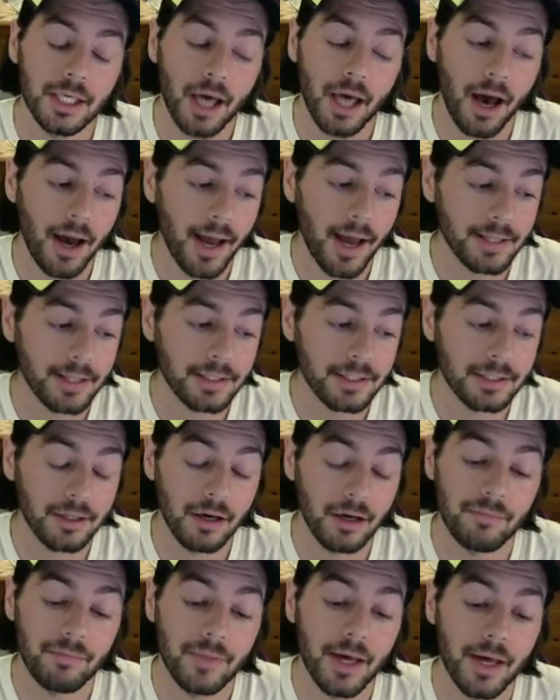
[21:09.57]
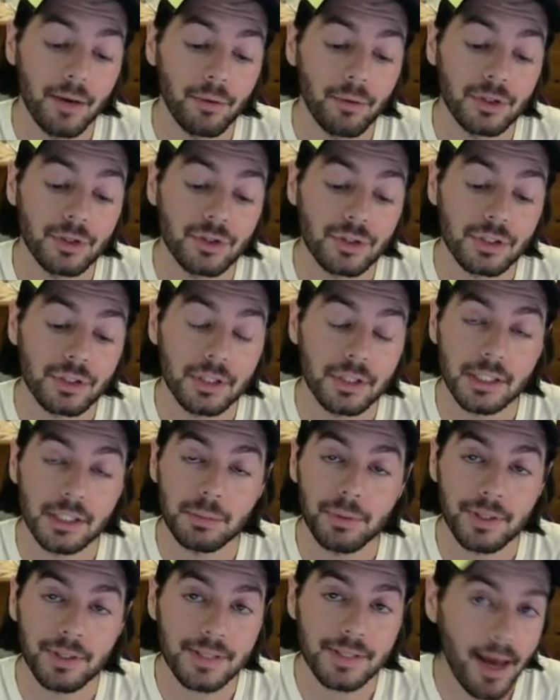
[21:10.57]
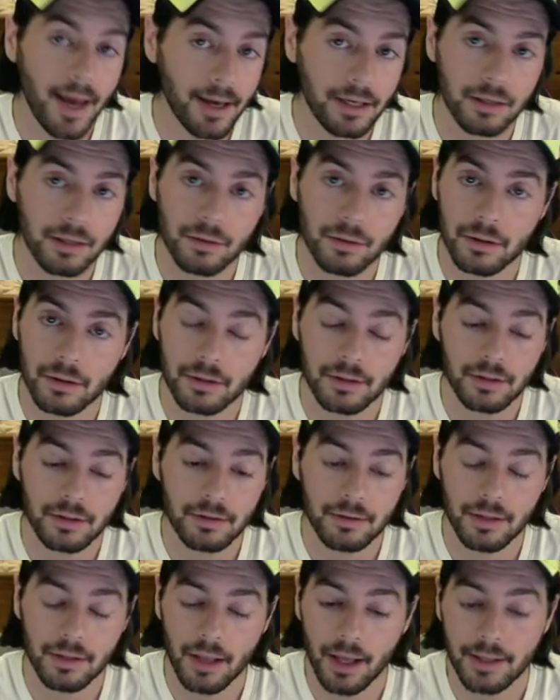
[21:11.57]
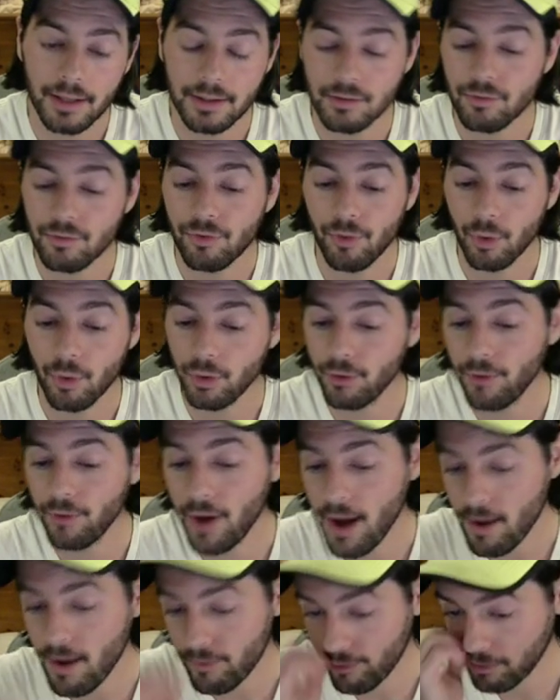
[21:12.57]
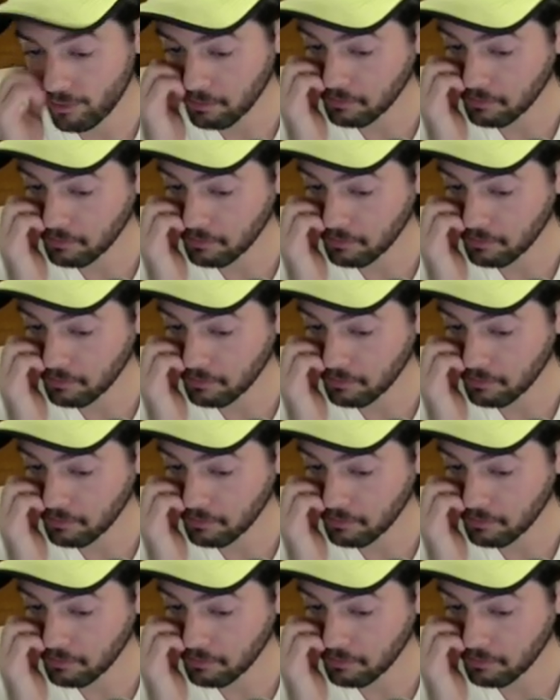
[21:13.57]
I had some that were just like spectacular that I didn't photograph.